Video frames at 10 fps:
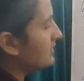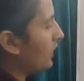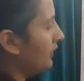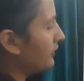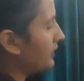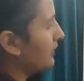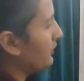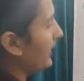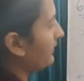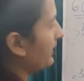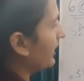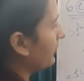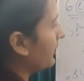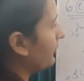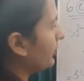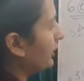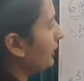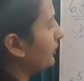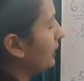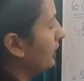solved where we get 24
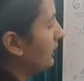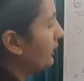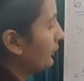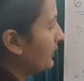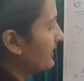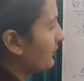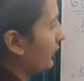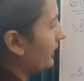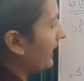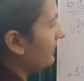into 2 is 48